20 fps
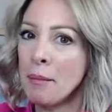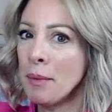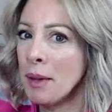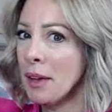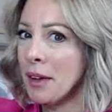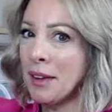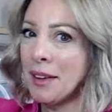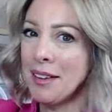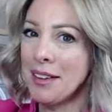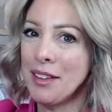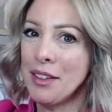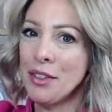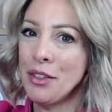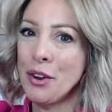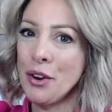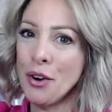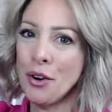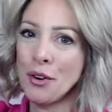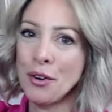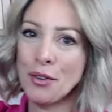at me,
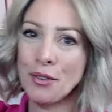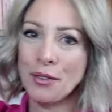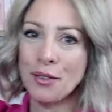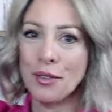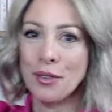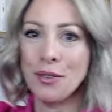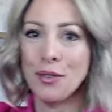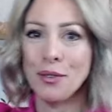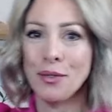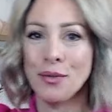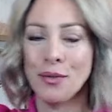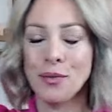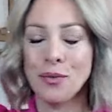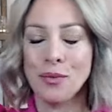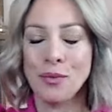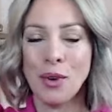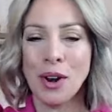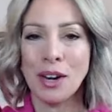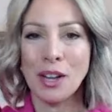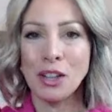they're
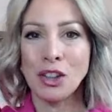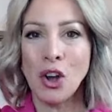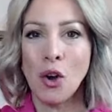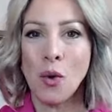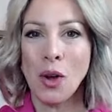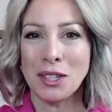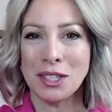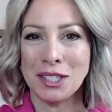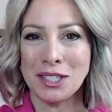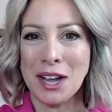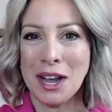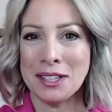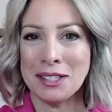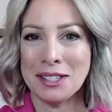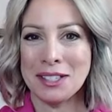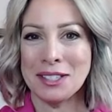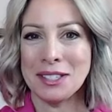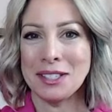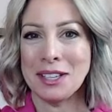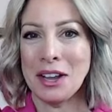running low on
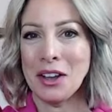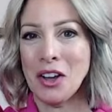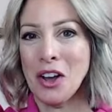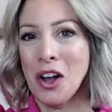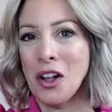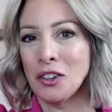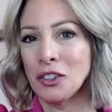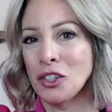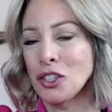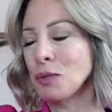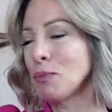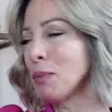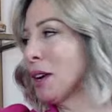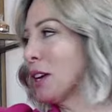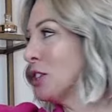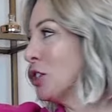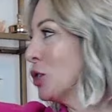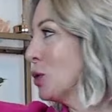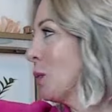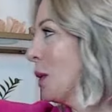sizes and colors, but
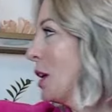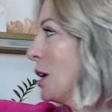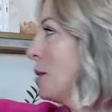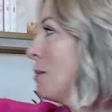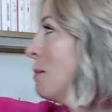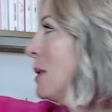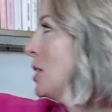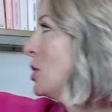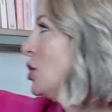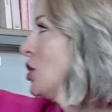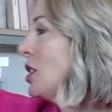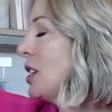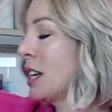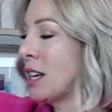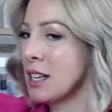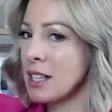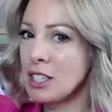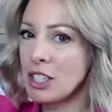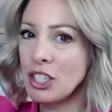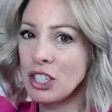I just wanted to mention
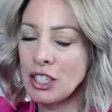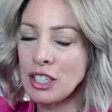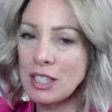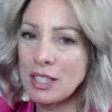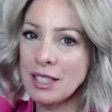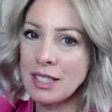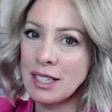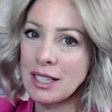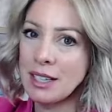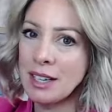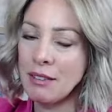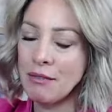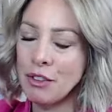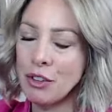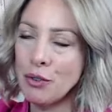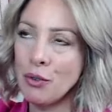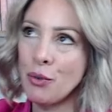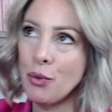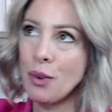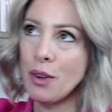it just to give
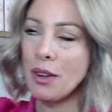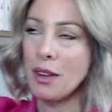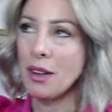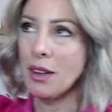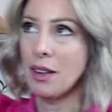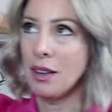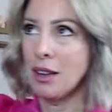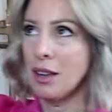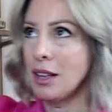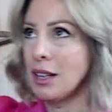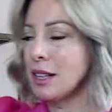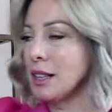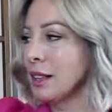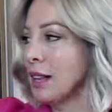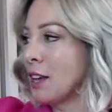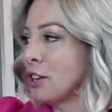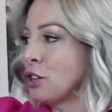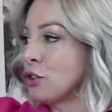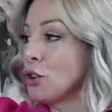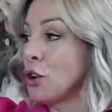you,
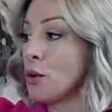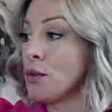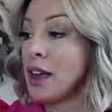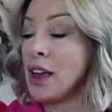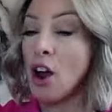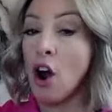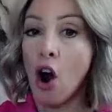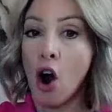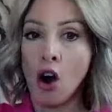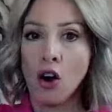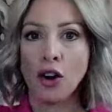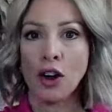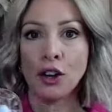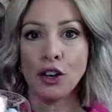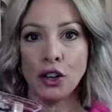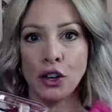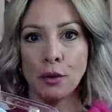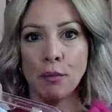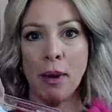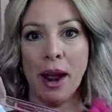let you know they are a
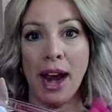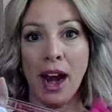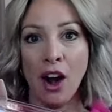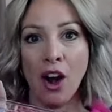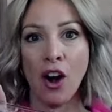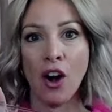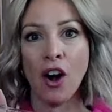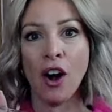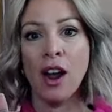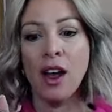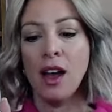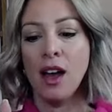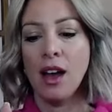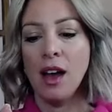good pair.